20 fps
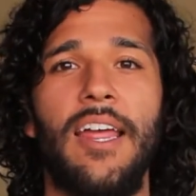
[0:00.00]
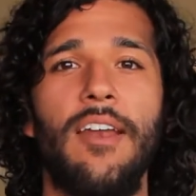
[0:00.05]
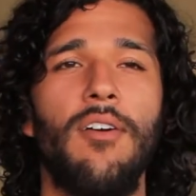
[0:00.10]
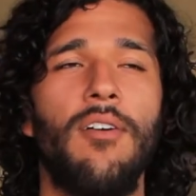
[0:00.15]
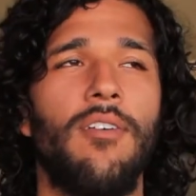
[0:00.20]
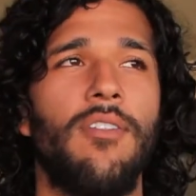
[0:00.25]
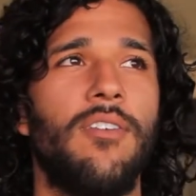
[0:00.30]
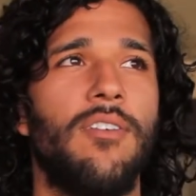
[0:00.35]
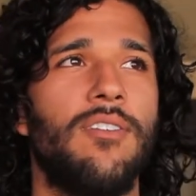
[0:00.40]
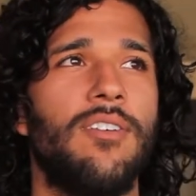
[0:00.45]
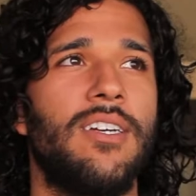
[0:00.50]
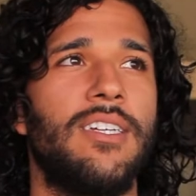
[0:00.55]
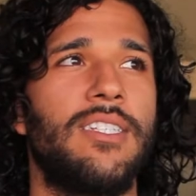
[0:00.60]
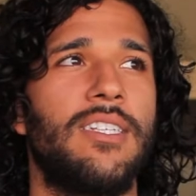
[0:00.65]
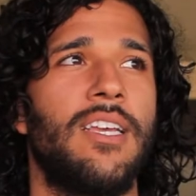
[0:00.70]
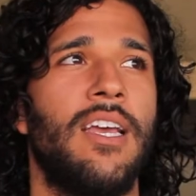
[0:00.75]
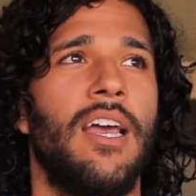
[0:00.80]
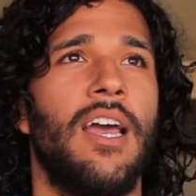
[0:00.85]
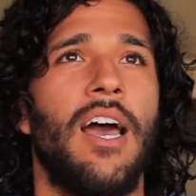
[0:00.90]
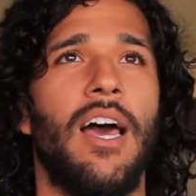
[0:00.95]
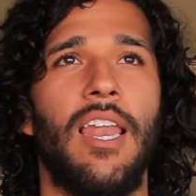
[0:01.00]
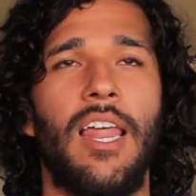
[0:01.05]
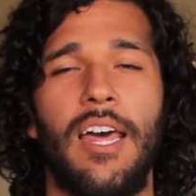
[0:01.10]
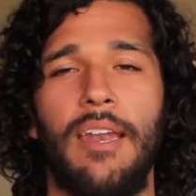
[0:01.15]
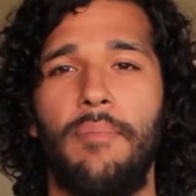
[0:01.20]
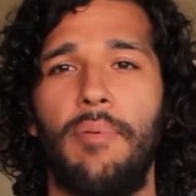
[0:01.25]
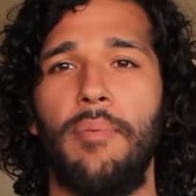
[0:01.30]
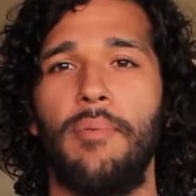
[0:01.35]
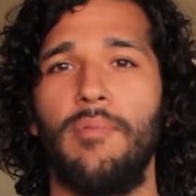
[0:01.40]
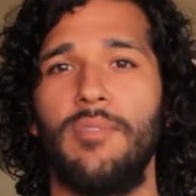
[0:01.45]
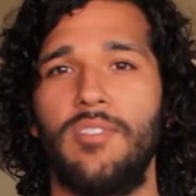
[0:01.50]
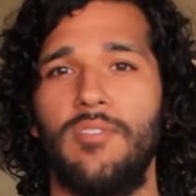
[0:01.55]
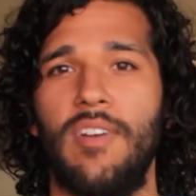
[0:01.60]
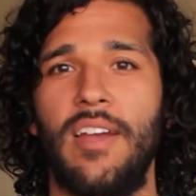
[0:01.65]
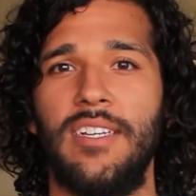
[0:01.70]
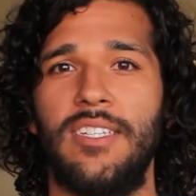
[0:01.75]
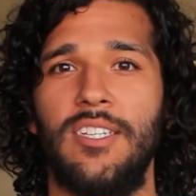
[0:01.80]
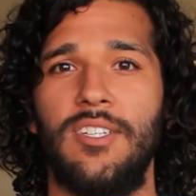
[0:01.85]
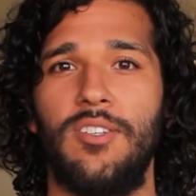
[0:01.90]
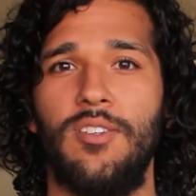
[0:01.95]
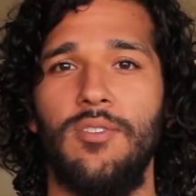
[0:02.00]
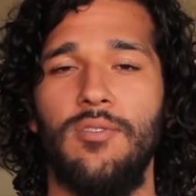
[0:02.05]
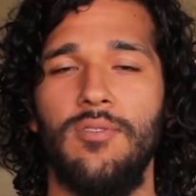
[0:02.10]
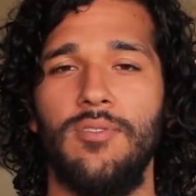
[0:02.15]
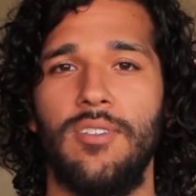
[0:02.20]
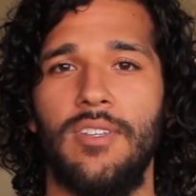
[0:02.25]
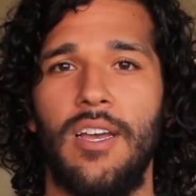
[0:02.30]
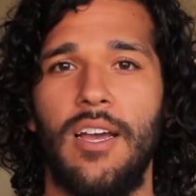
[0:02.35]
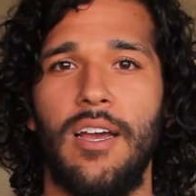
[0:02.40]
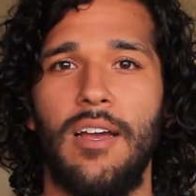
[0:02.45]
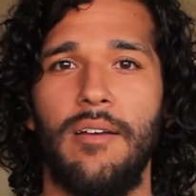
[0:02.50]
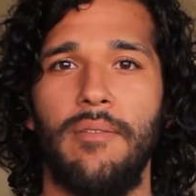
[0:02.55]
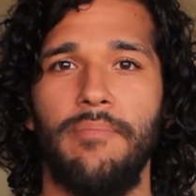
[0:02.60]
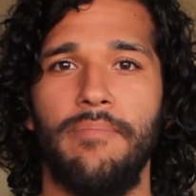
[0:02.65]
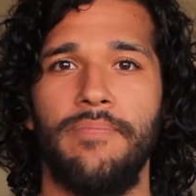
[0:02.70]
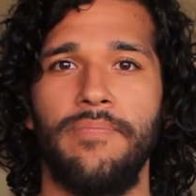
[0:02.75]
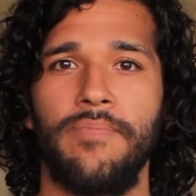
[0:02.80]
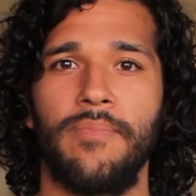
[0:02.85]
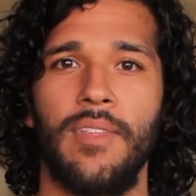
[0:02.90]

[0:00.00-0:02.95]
I know there is a lot of people with psoriasis use um,